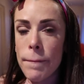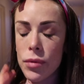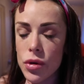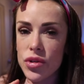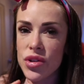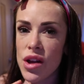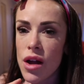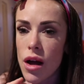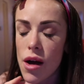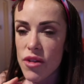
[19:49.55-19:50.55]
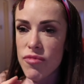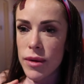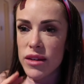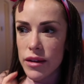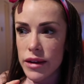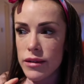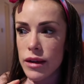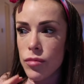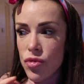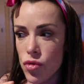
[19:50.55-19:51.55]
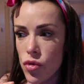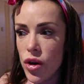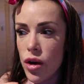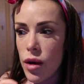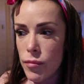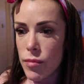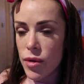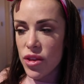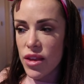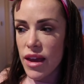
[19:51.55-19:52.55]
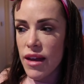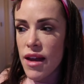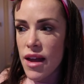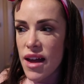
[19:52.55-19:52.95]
but I've been dieting before on my birthday